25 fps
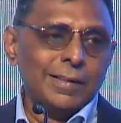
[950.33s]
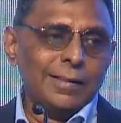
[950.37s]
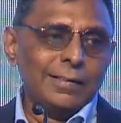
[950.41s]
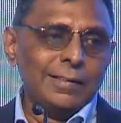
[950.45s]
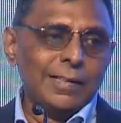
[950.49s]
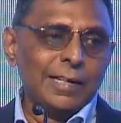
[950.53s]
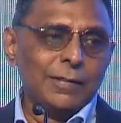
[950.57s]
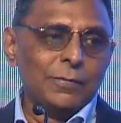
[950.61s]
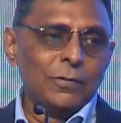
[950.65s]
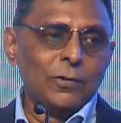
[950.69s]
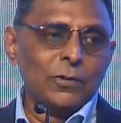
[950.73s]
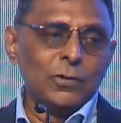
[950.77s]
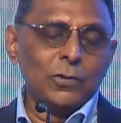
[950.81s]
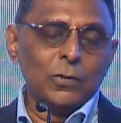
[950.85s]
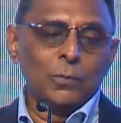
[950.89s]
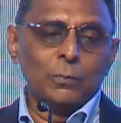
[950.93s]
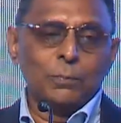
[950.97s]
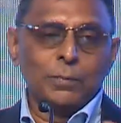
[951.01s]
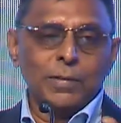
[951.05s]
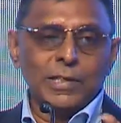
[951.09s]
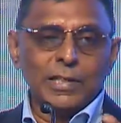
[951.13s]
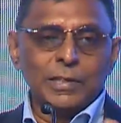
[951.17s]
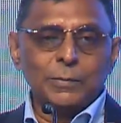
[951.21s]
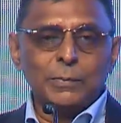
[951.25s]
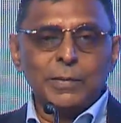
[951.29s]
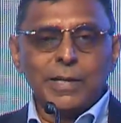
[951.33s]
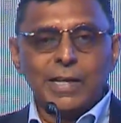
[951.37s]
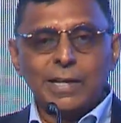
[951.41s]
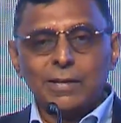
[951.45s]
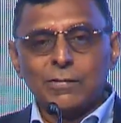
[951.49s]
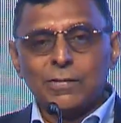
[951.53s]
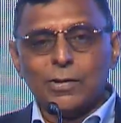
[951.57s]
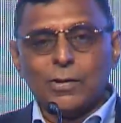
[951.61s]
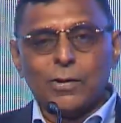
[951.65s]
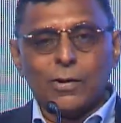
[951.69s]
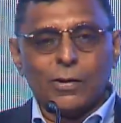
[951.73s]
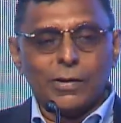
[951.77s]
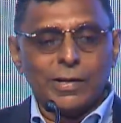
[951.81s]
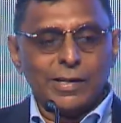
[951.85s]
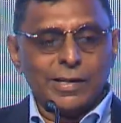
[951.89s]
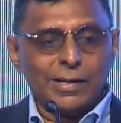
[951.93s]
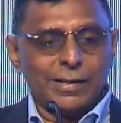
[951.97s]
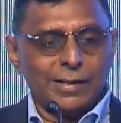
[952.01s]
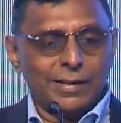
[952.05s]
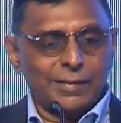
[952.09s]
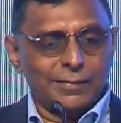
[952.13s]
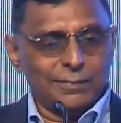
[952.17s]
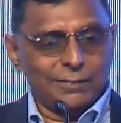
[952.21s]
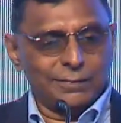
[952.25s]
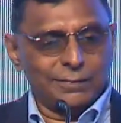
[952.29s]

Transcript: Therefore, you please behave accordingly.